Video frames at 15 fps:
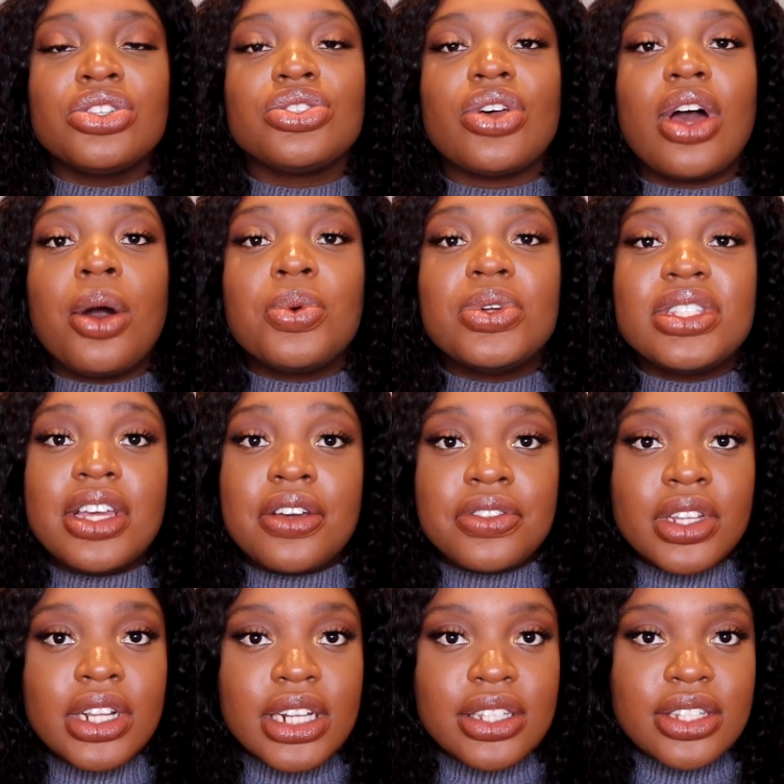So I would
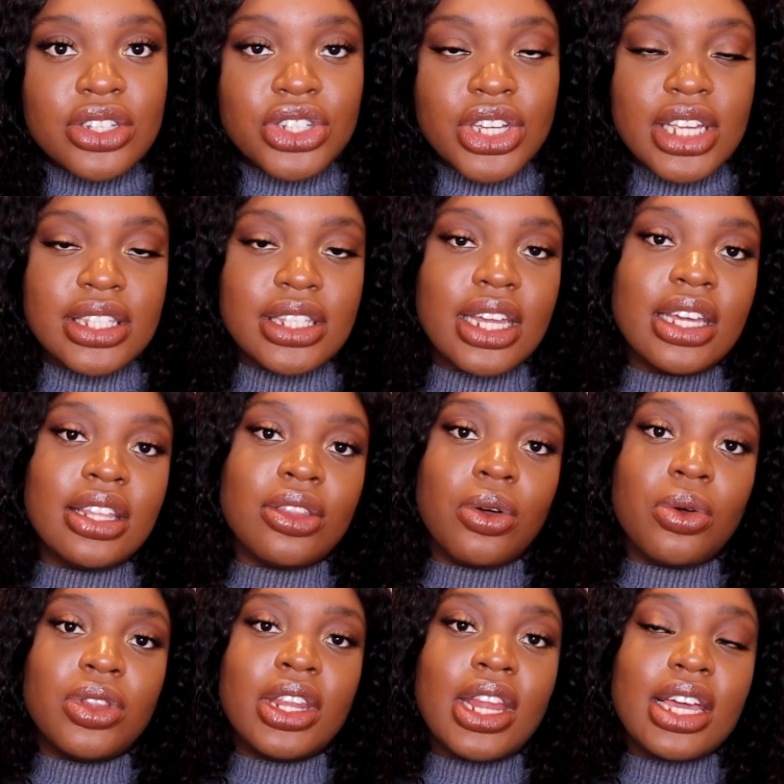definitely suggest that in
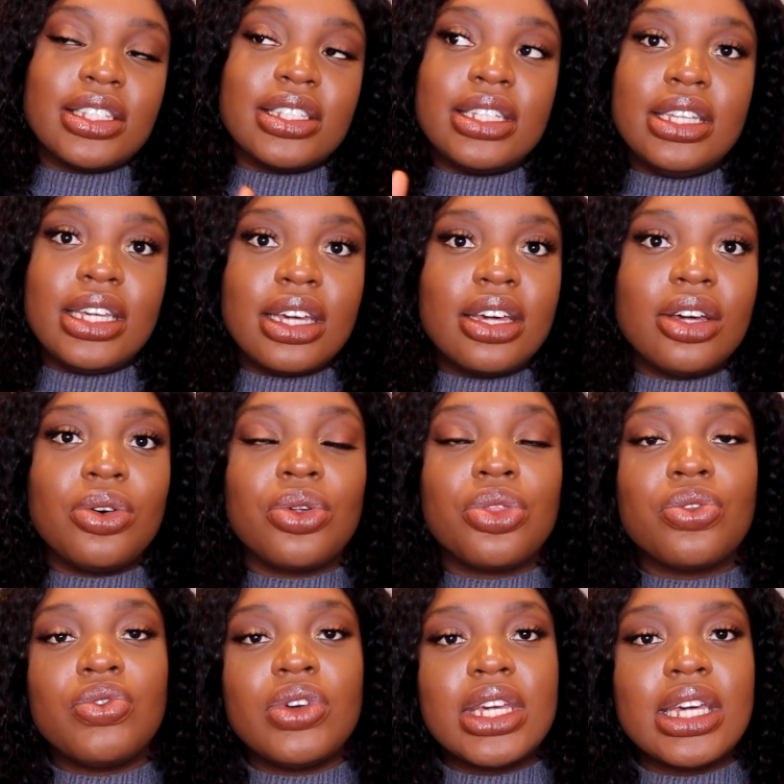the next year or
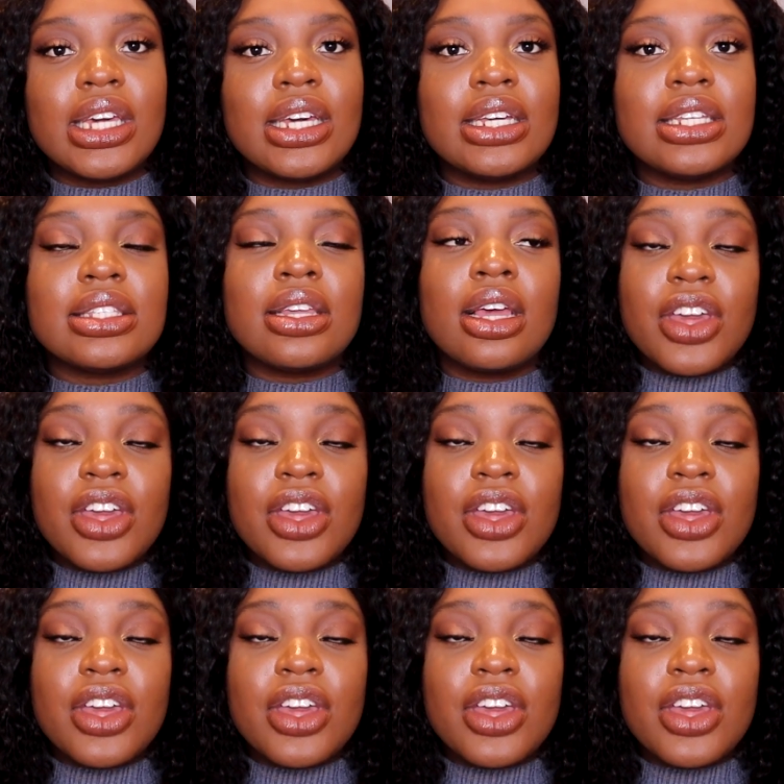3 years,